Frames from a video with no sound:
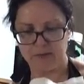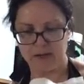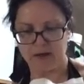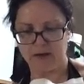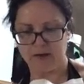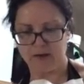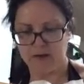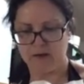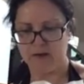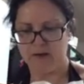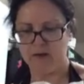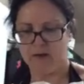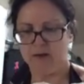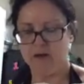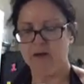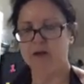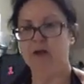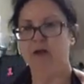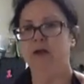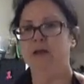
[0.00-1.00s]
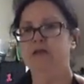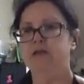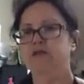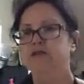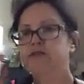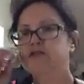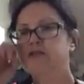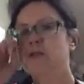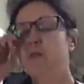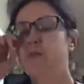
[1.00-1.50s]
it. And
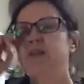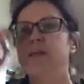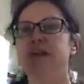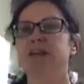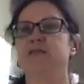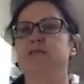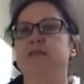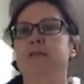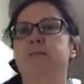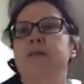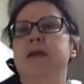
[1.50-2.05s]
there's so many different